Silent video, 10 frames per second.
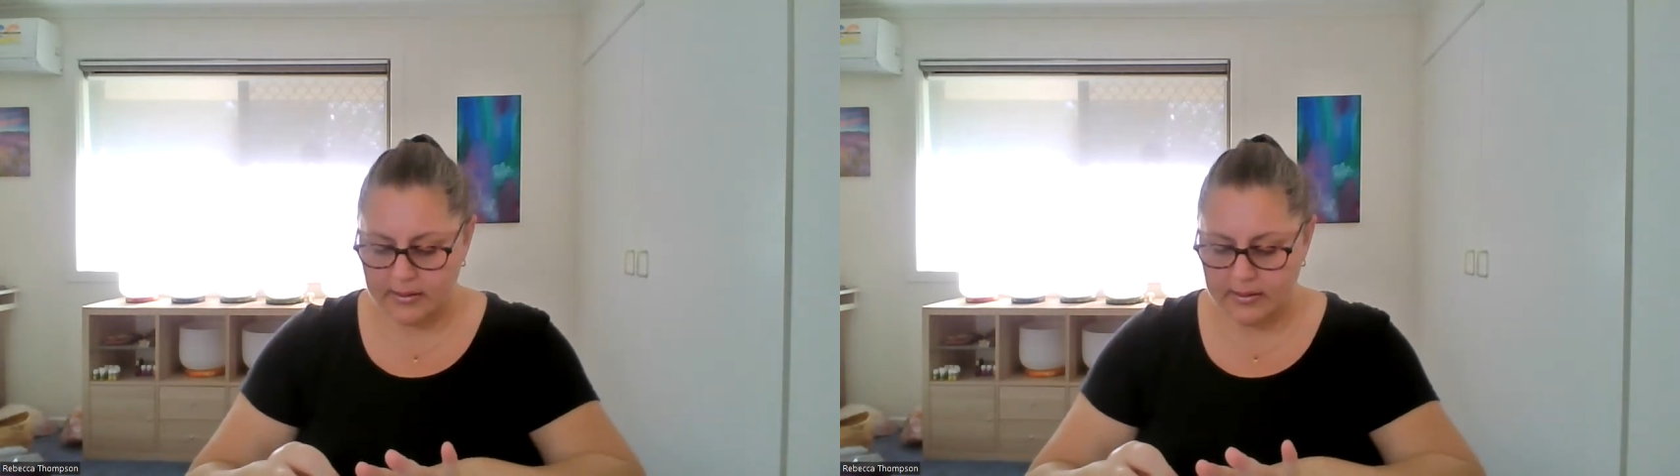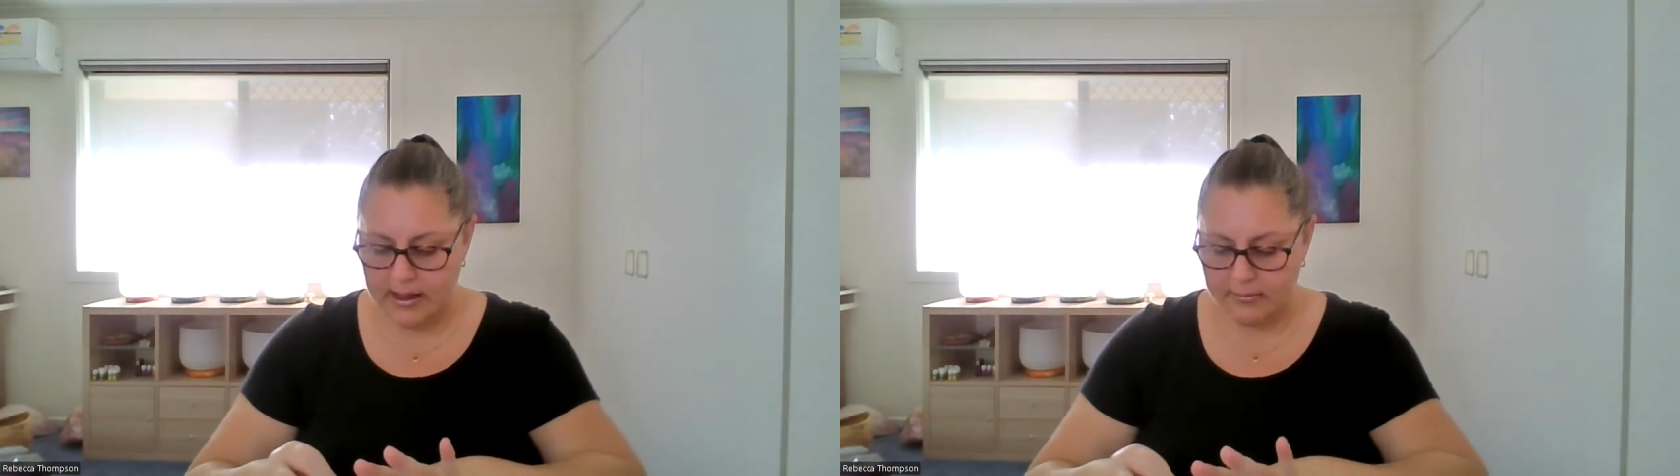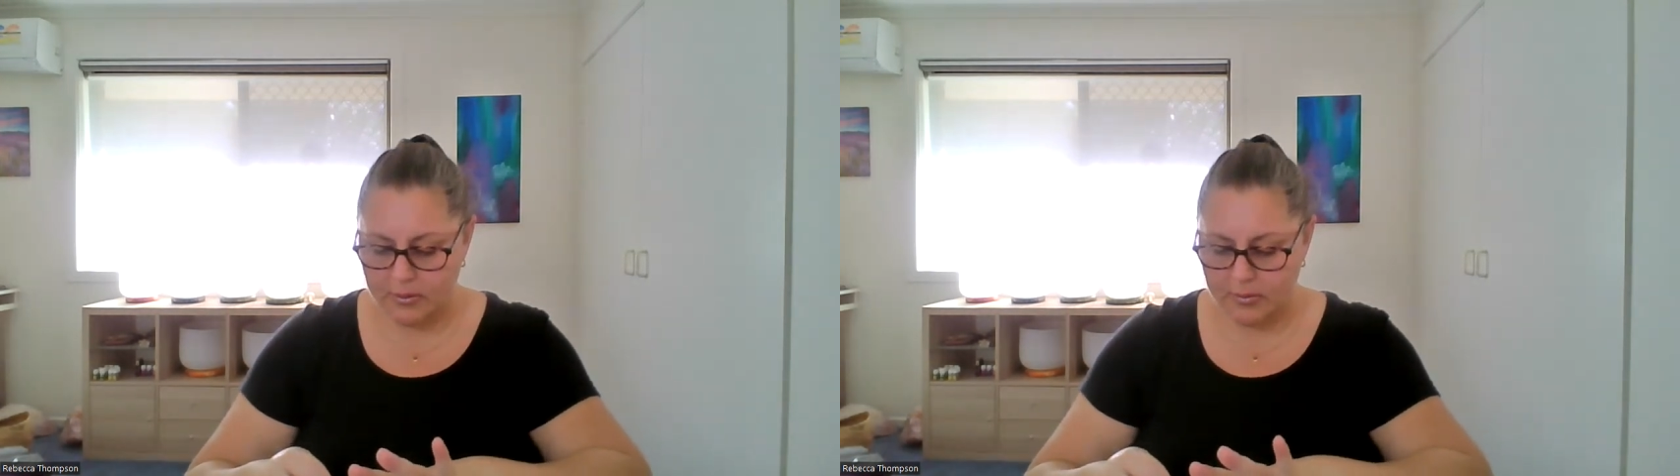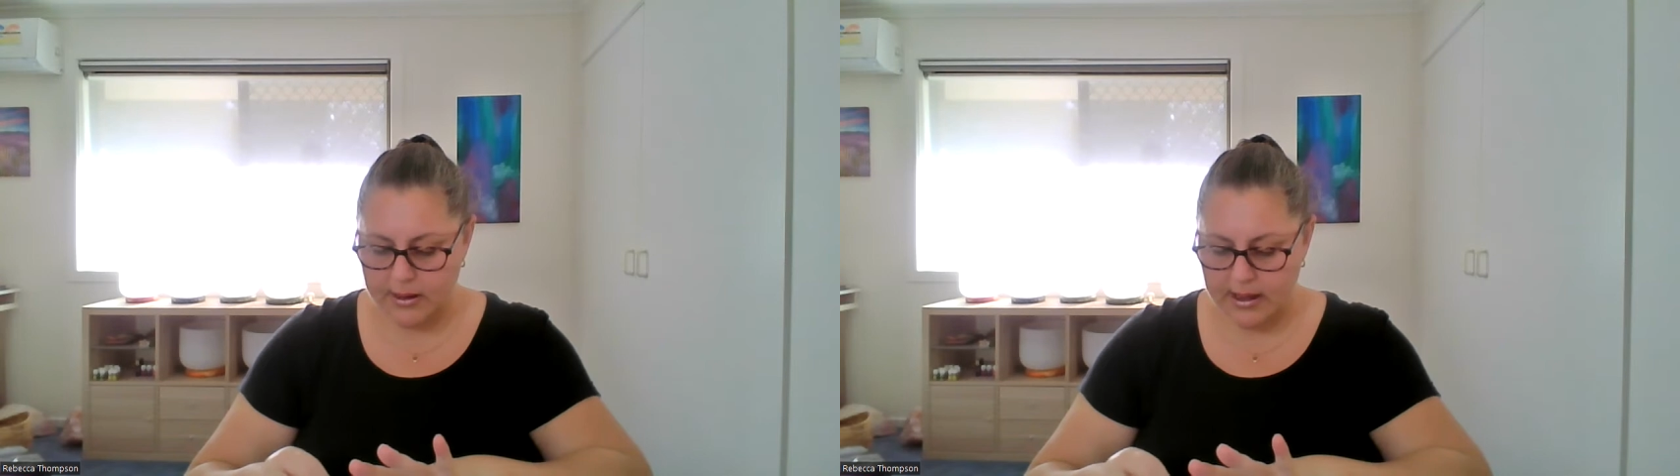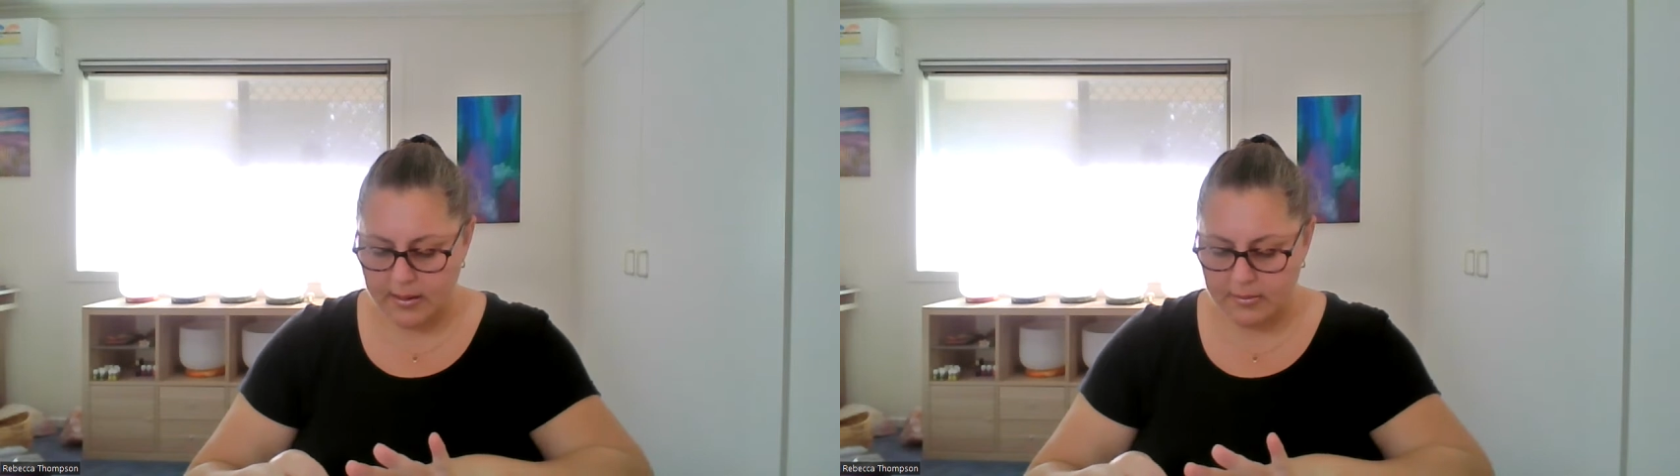they will
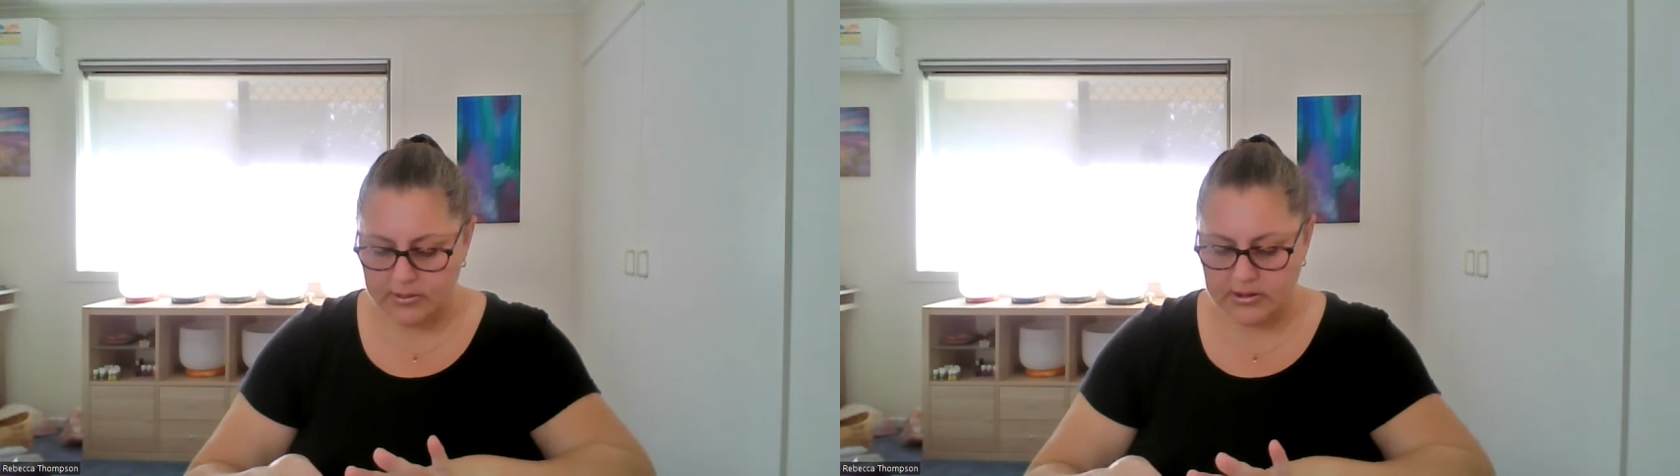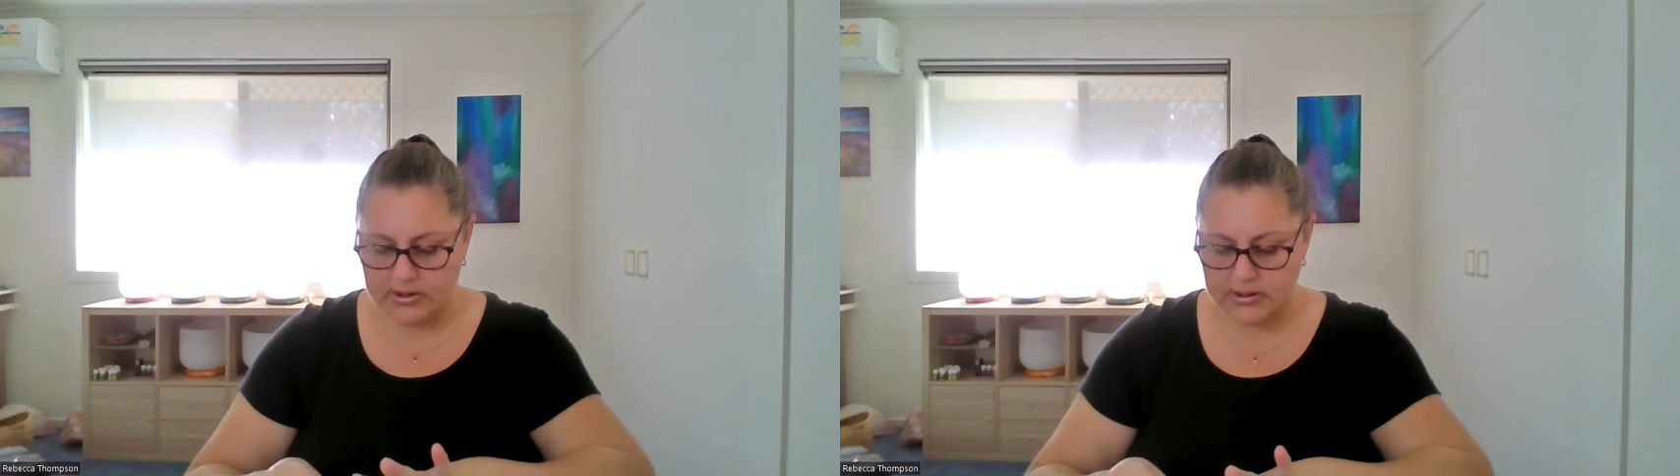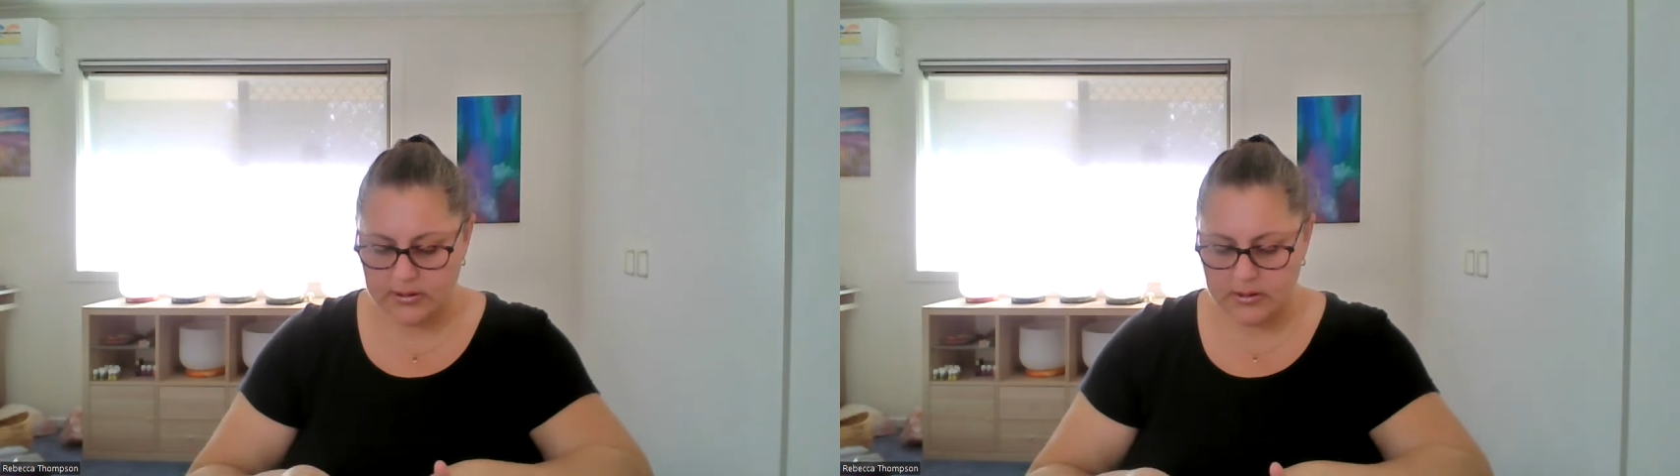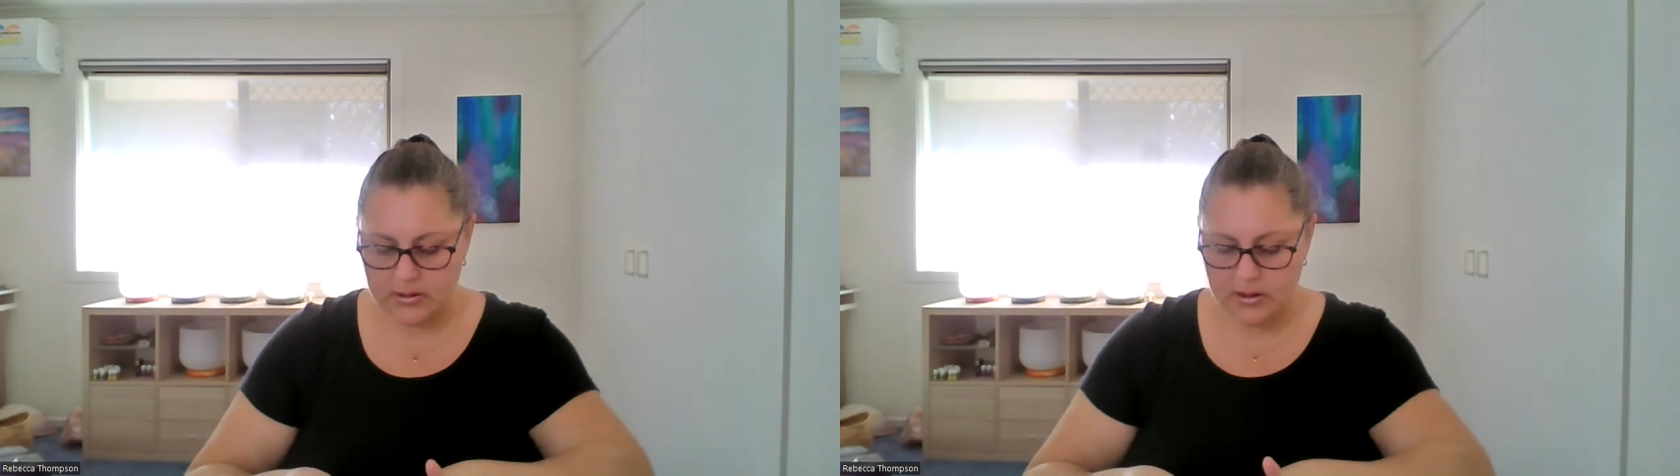be able to,